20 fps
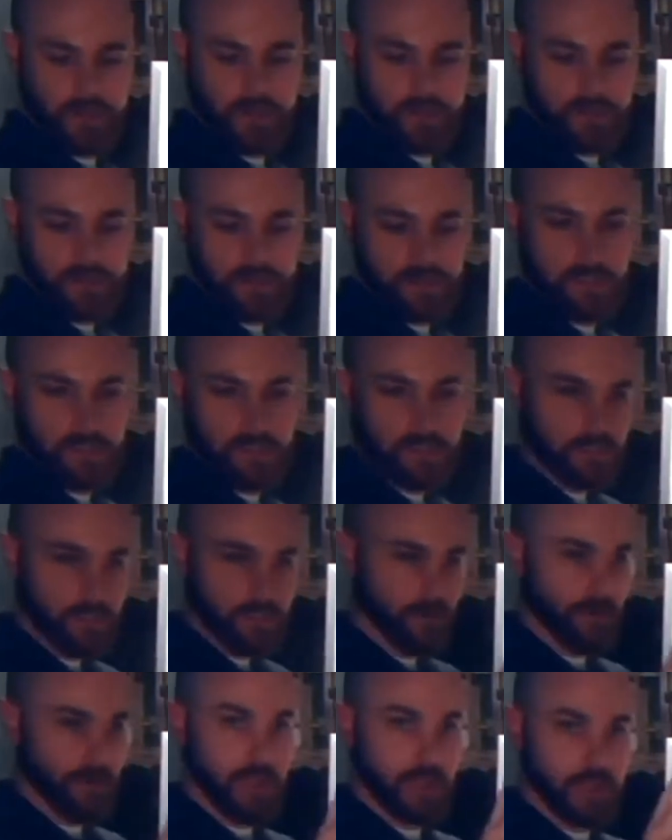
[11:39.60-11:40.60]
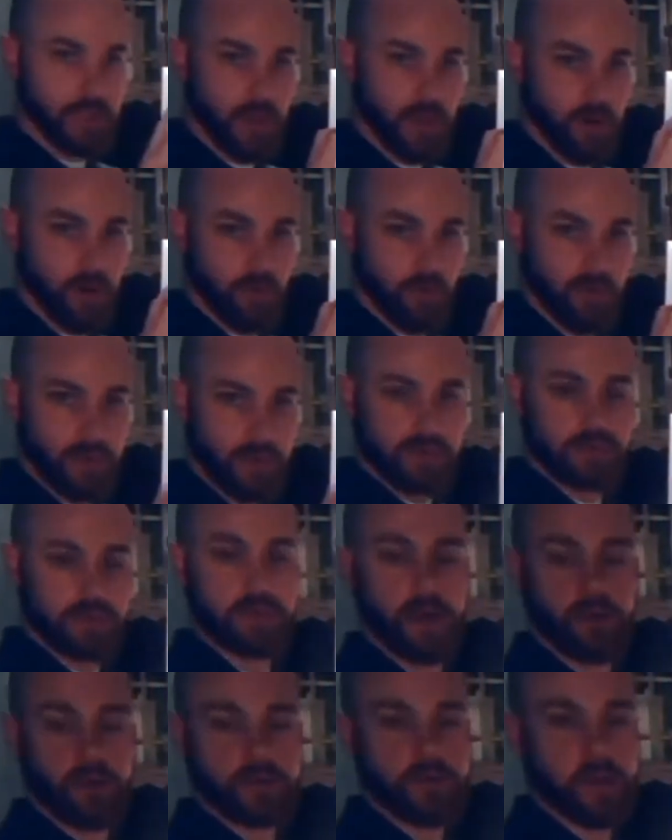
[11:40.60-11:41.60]
because it's considered a loan, and
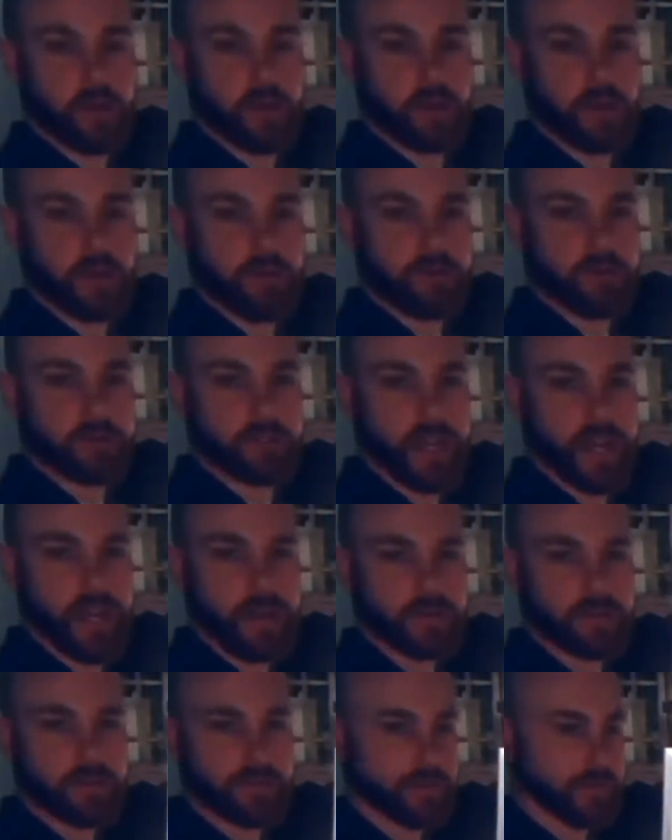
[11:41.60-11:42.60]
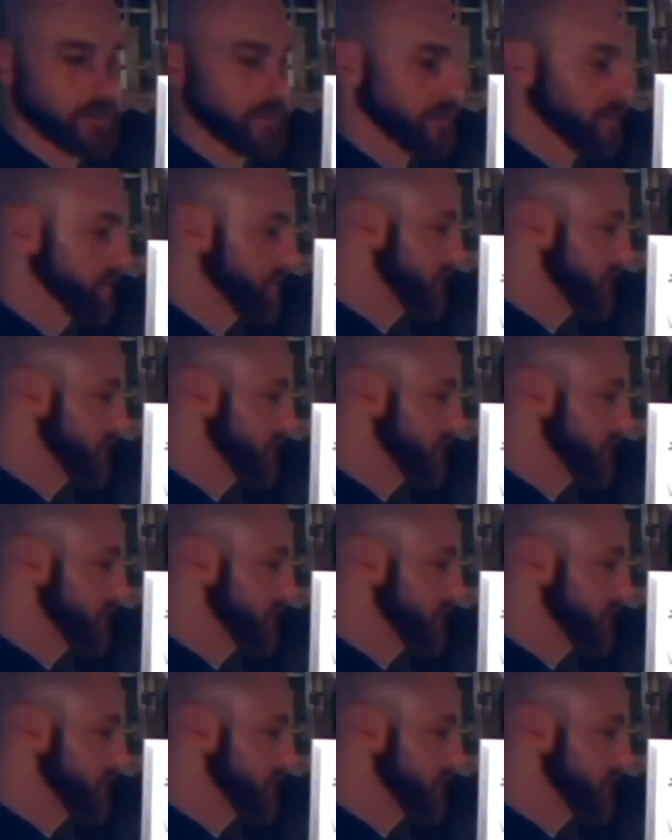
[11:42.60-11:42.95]
loans are never taxed.